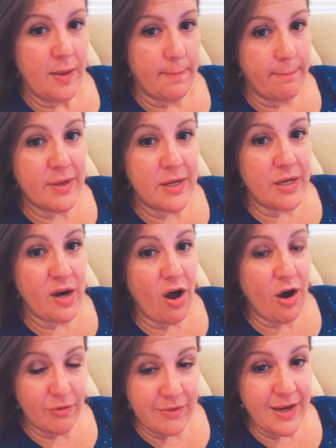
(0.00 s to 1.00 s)
But
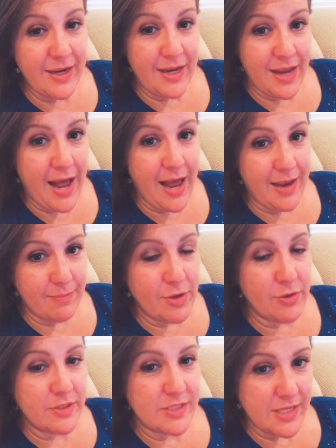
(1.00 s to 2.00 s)
already I am
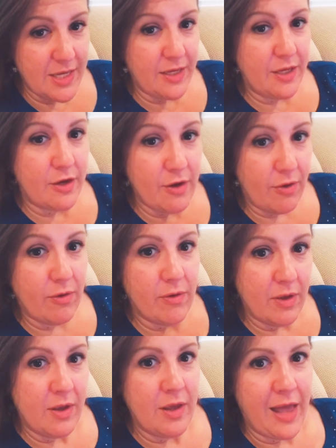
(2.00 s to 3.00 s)
noticing, you know,
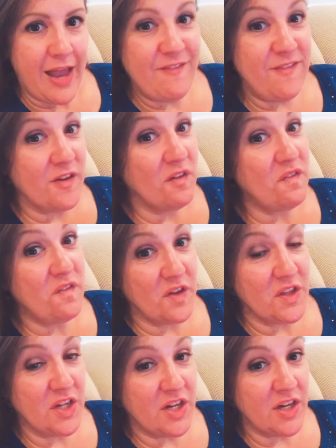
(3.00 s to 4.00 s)
I feel
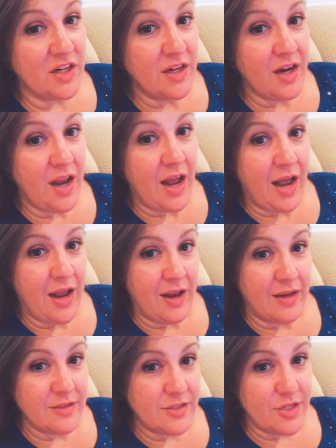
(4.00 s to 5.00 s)
fuller,
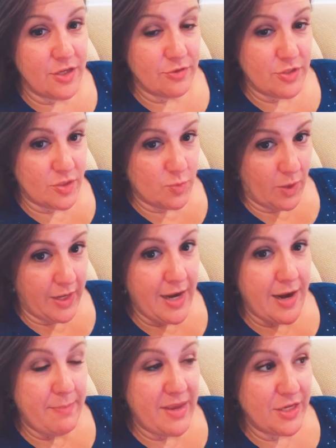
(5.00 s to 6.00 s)
you know, just working
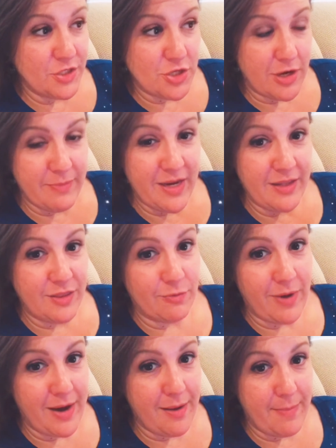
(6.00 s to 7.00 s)
on making sure I'm getting the
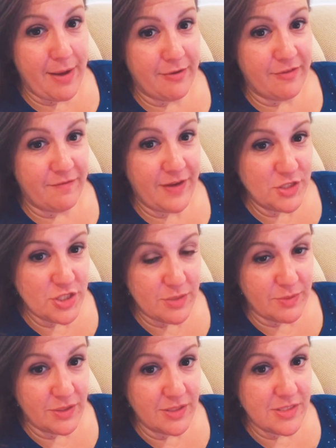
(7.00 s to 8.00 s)
right amount of
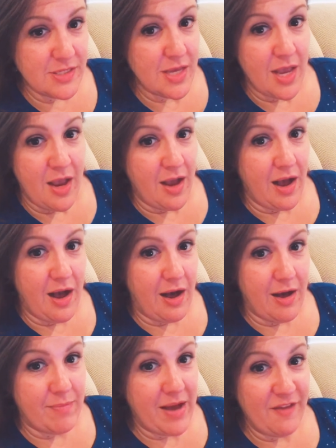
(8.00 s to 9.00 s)
vegetables.
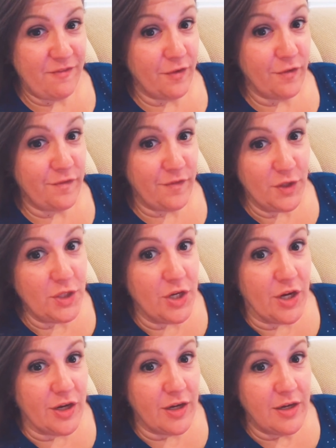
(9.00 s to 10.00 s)
I feel
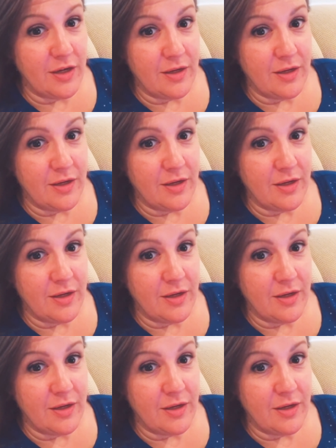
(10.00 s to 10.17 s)
fuller.